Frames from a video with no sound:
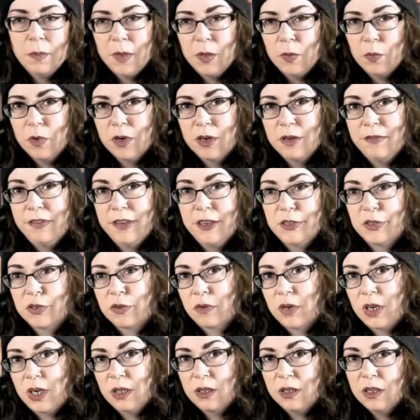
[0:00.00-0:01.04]
and one of his
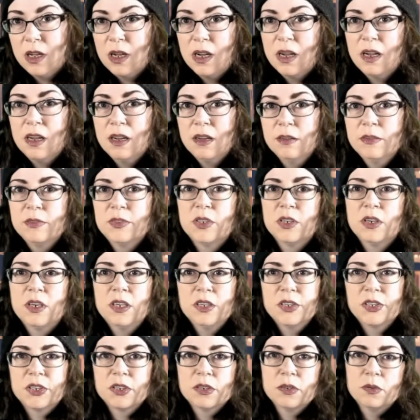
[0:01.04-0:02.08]
great loves,
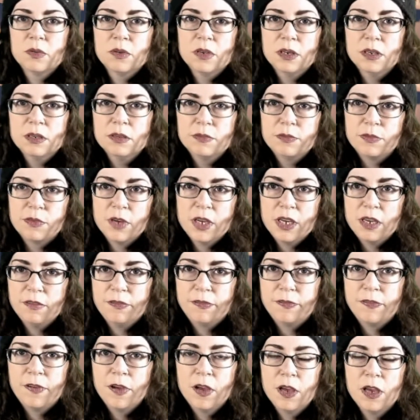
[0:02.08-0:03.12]
also of
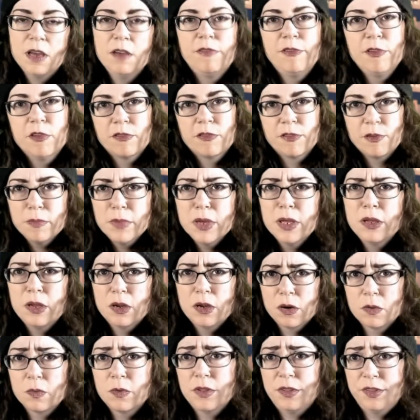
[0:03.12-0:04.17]
if you're
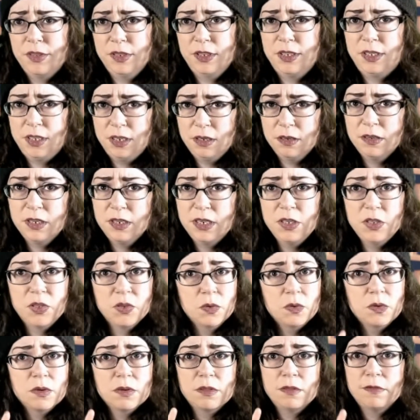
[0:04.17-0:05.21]
familiar with the series
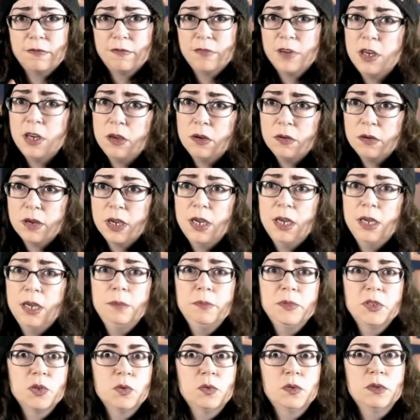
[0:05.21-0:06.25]
or the video
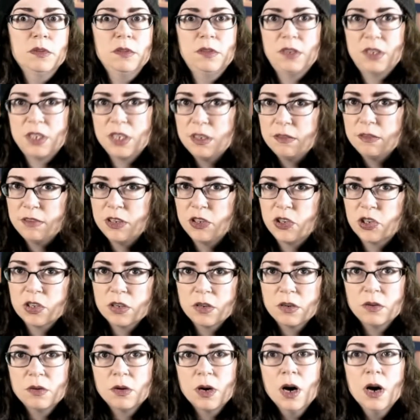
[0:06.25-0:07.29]
games or the TV
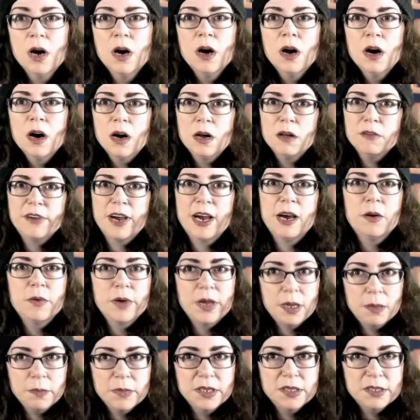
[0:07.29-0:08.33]
show, of how
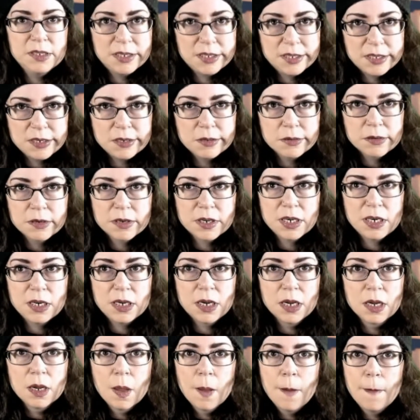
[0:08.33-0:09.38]
him and
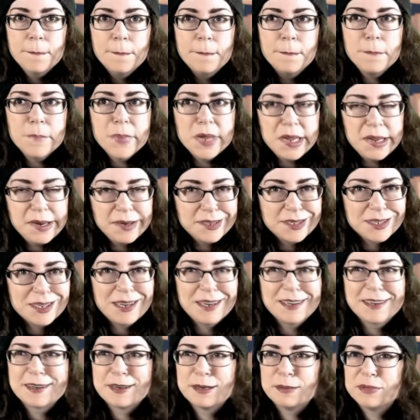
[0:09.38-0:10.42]
Ciri meet
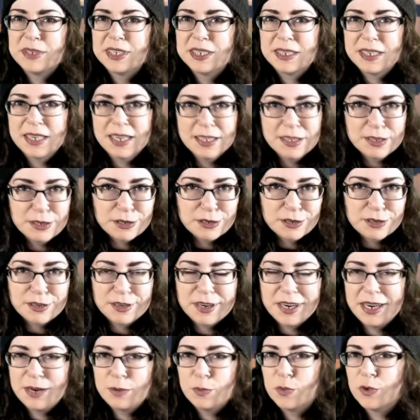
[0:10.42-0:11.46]
and come together
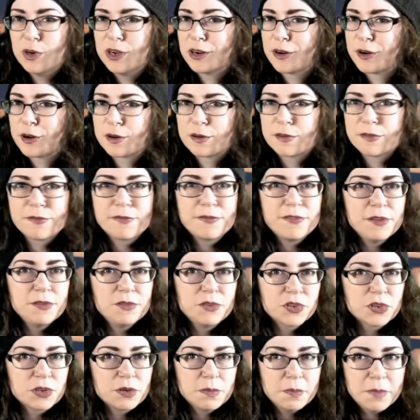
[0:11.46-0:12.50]
and what her
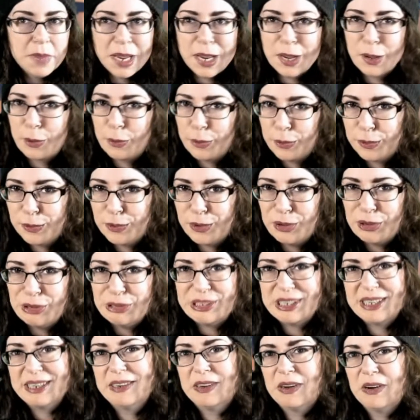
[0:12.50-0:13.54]
future may
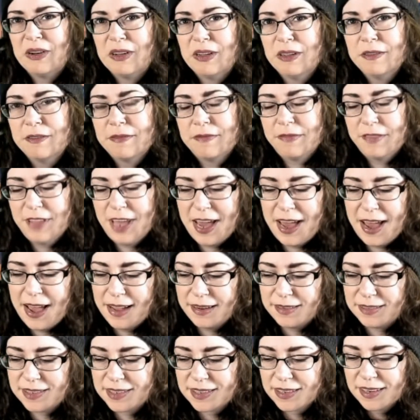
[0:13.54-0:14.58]
hold and all of
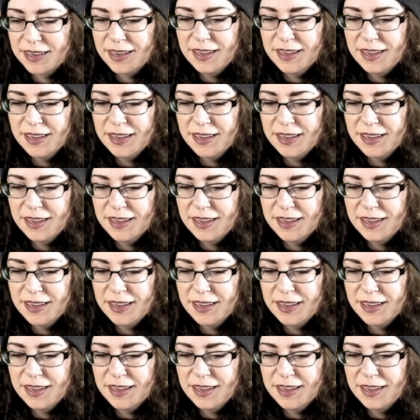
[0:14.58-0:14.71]
that.